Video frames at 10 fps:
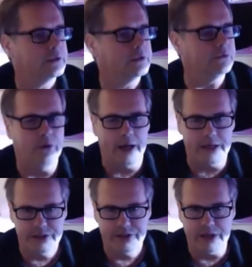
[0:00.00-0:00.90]
Right,
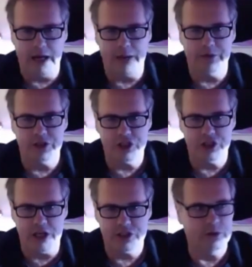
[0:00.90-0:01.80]
and I'm going to share
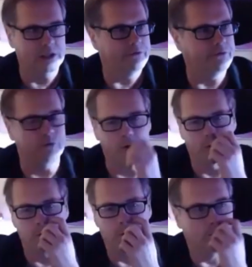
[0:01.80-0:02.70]
screen
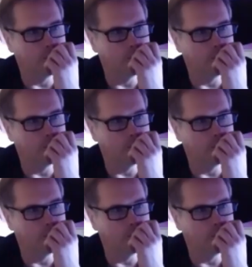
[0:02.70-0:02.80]
for